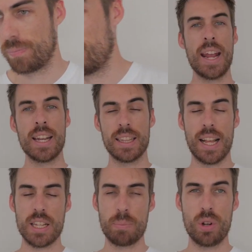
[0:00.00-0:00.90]
And
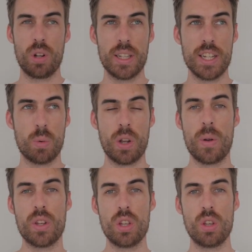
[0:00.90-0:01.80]
last but not least, we're
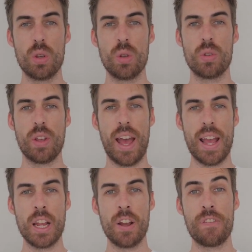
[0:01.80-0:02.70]
going to use
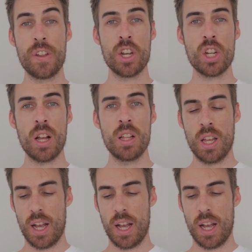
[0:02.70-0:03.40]
a finisher,